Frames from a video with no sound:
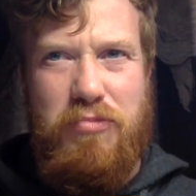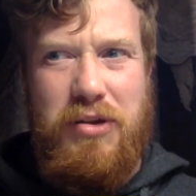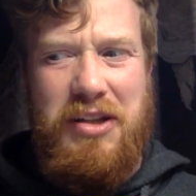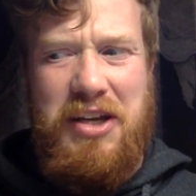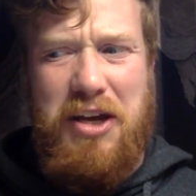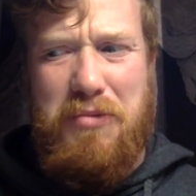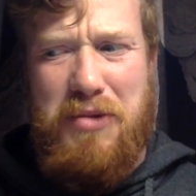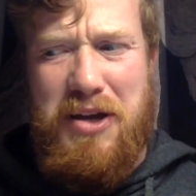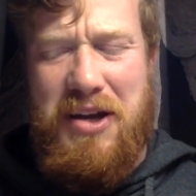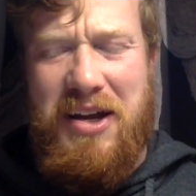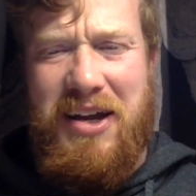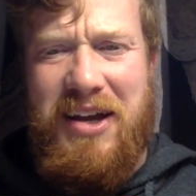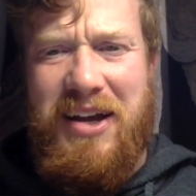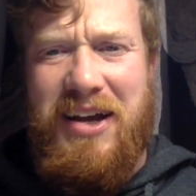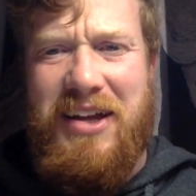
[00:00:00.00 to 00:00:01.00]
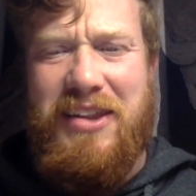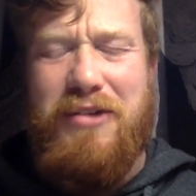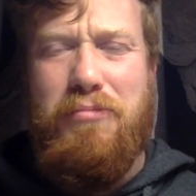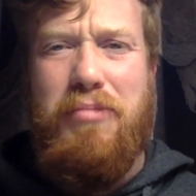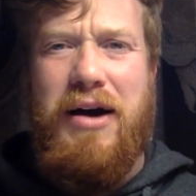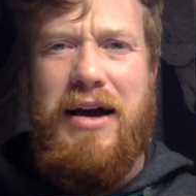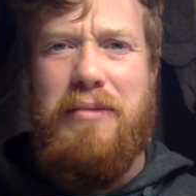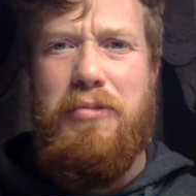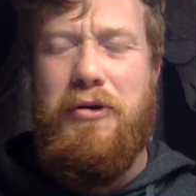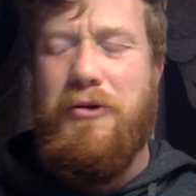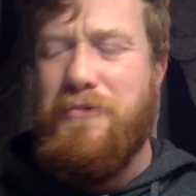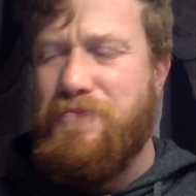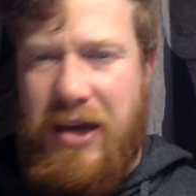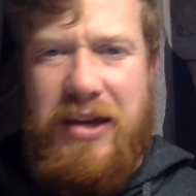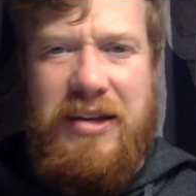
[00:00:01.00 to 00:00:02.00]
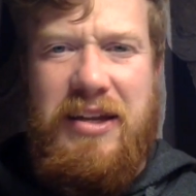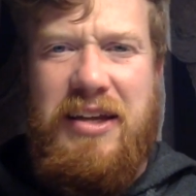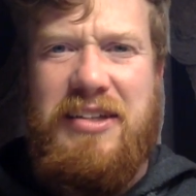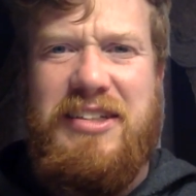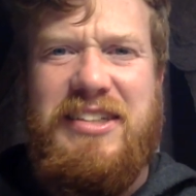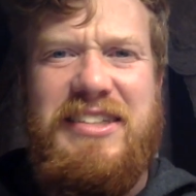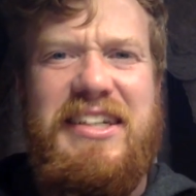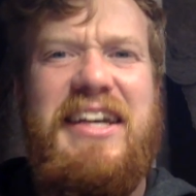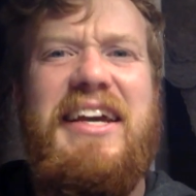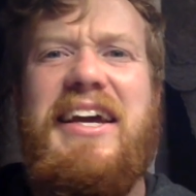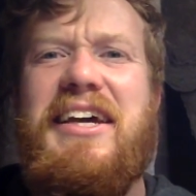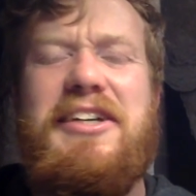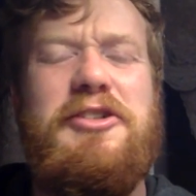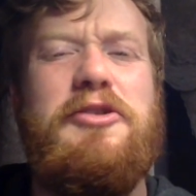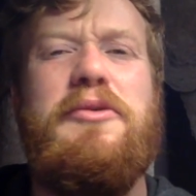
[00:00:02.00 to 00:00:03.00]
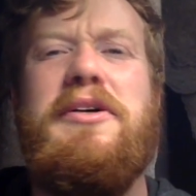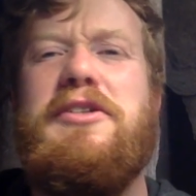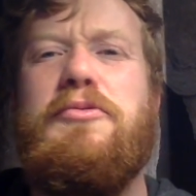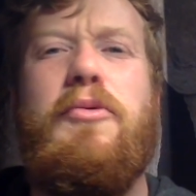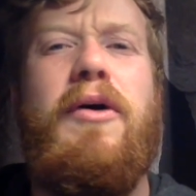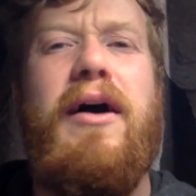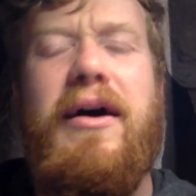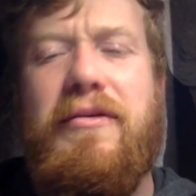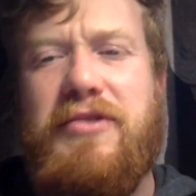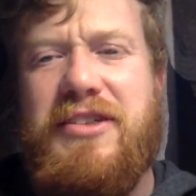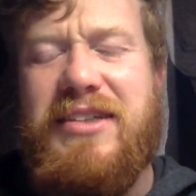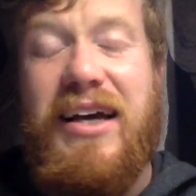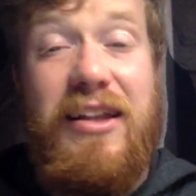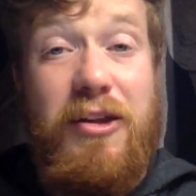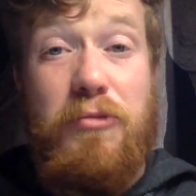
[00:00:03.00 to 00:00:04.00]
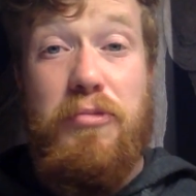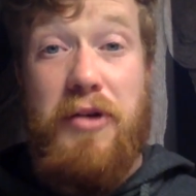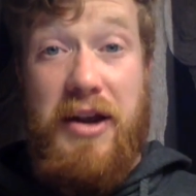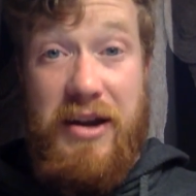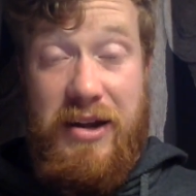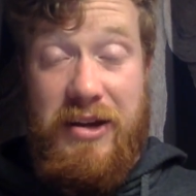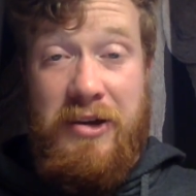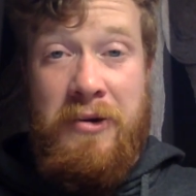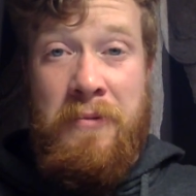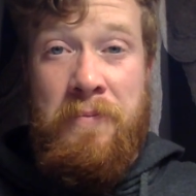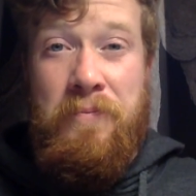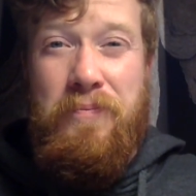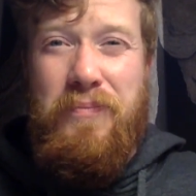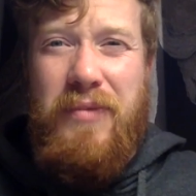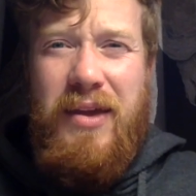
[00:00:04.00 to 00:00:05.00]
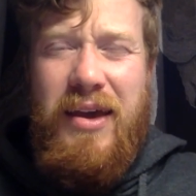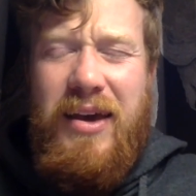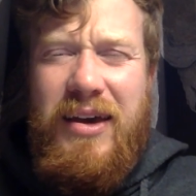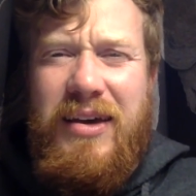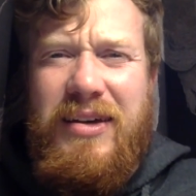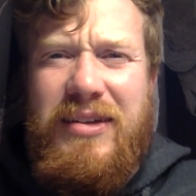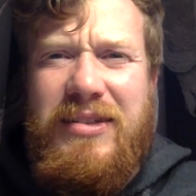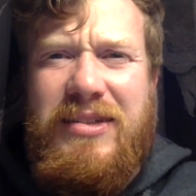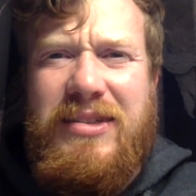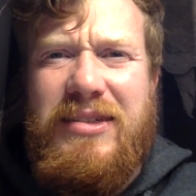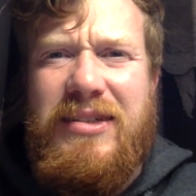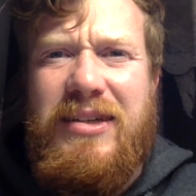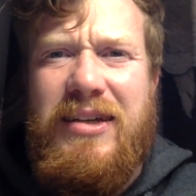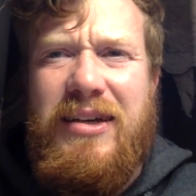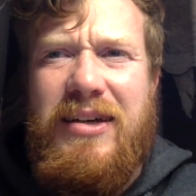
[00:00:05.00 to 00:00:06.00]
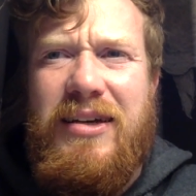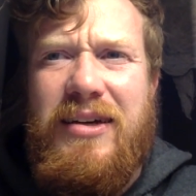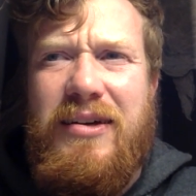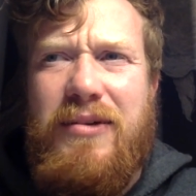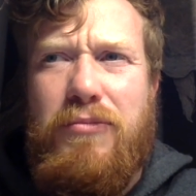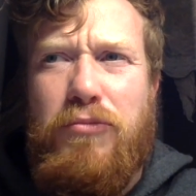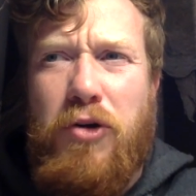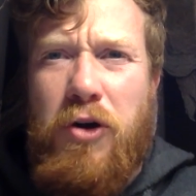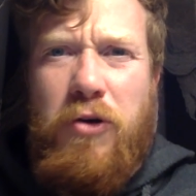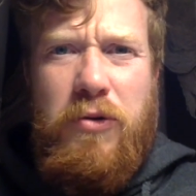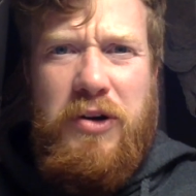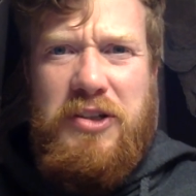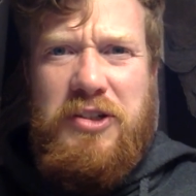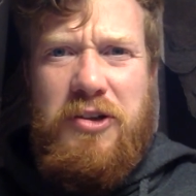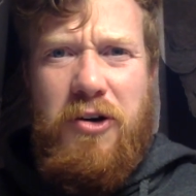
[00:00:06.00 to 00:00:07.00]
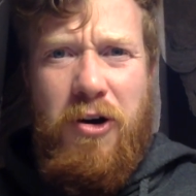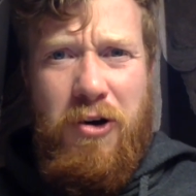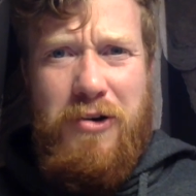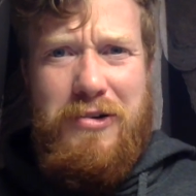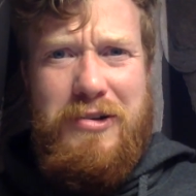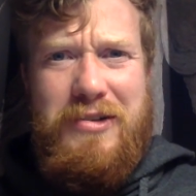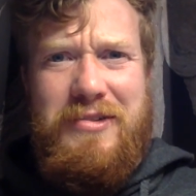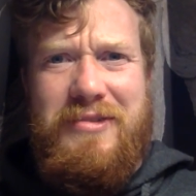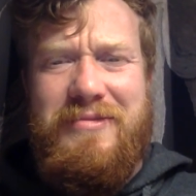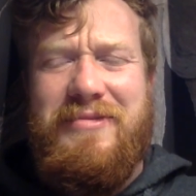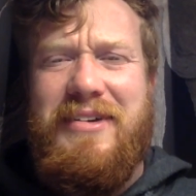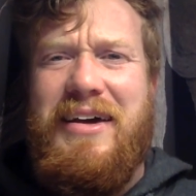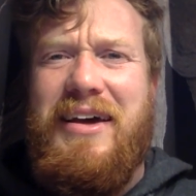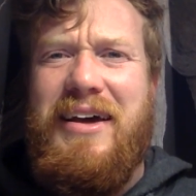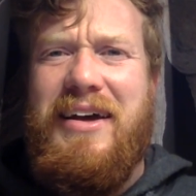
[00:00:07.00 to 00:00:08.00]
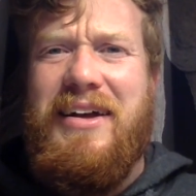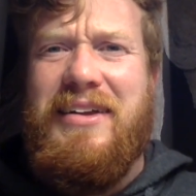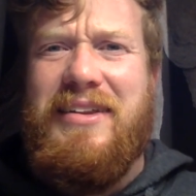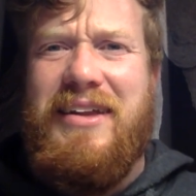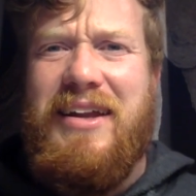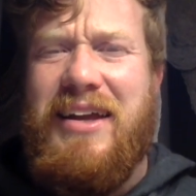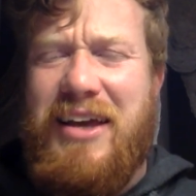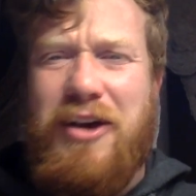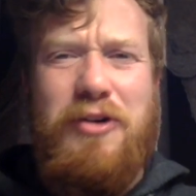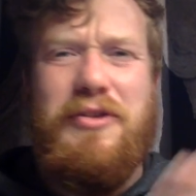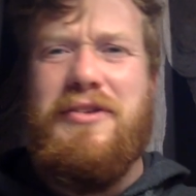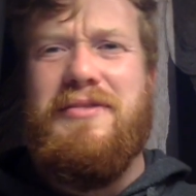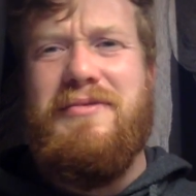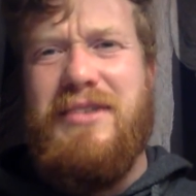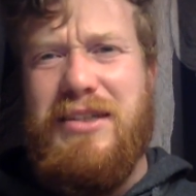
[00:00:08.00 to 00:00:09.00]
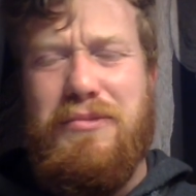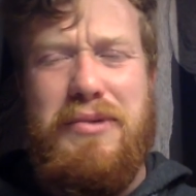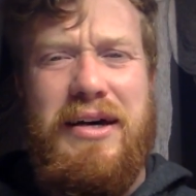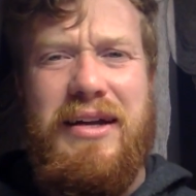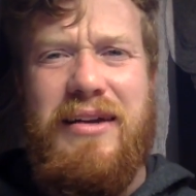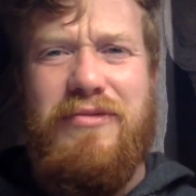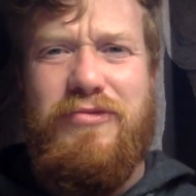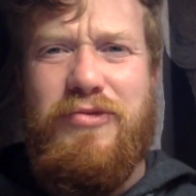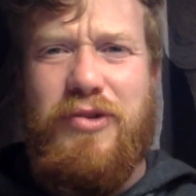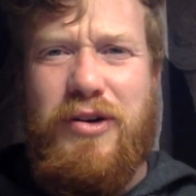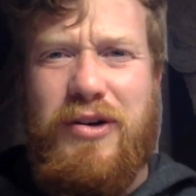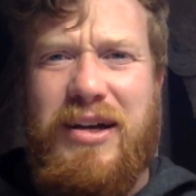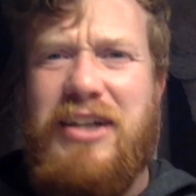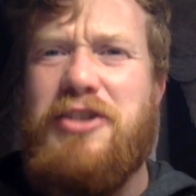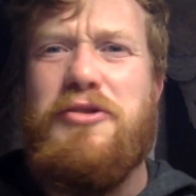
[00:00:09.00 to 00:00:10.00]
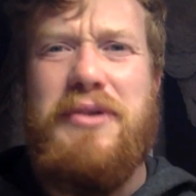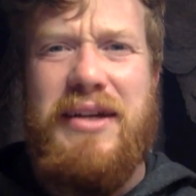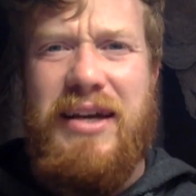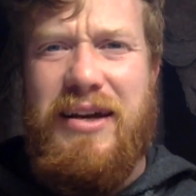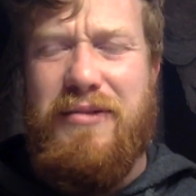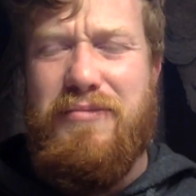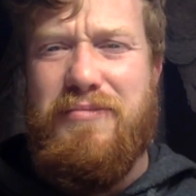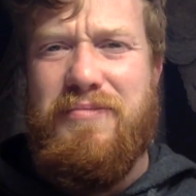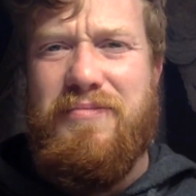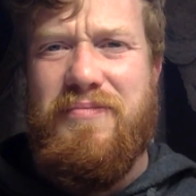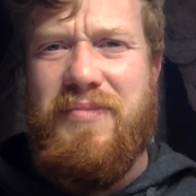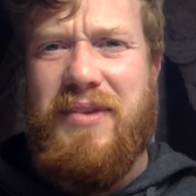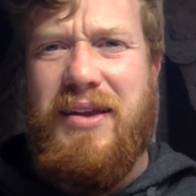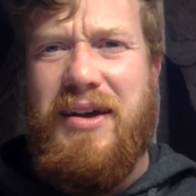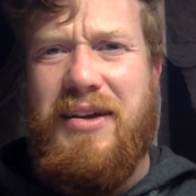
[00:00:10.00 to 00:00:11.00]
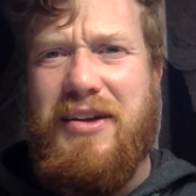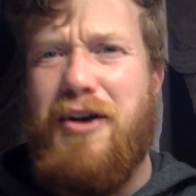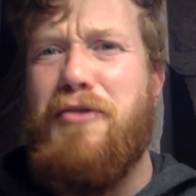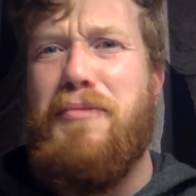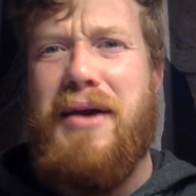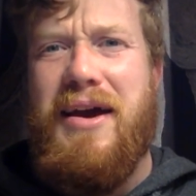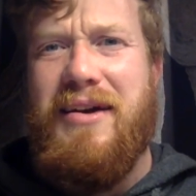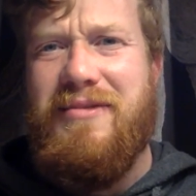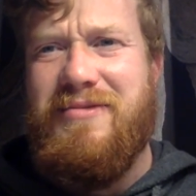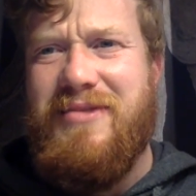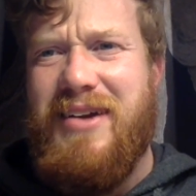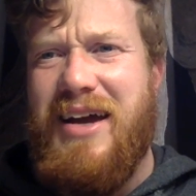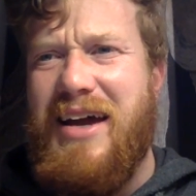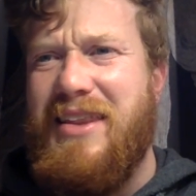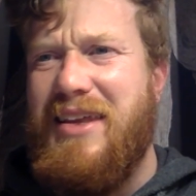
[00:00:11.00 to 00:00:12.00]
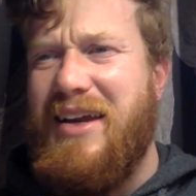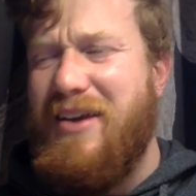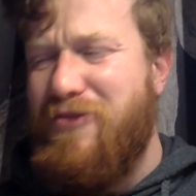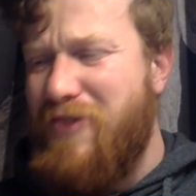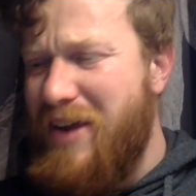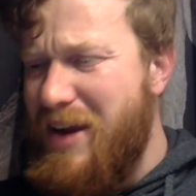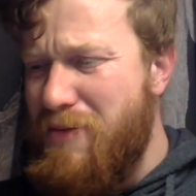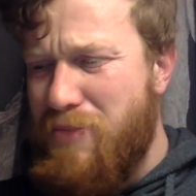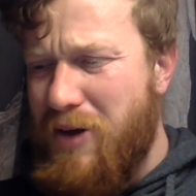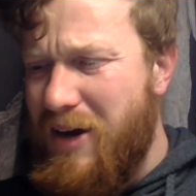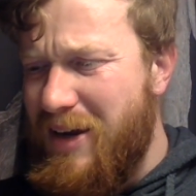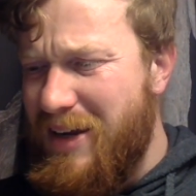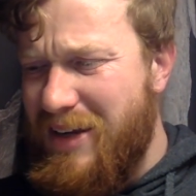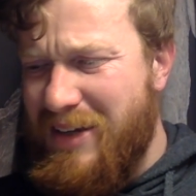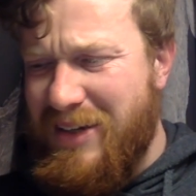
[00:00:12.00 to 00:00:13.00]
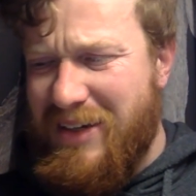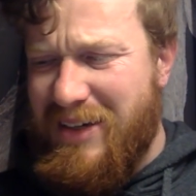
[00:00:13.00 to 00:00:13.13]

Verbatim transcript: polygamy in the Bible. And he's singing to his wives, celebrating his murderous heart that he killed somebody for injuring him, a young man, and that if anybody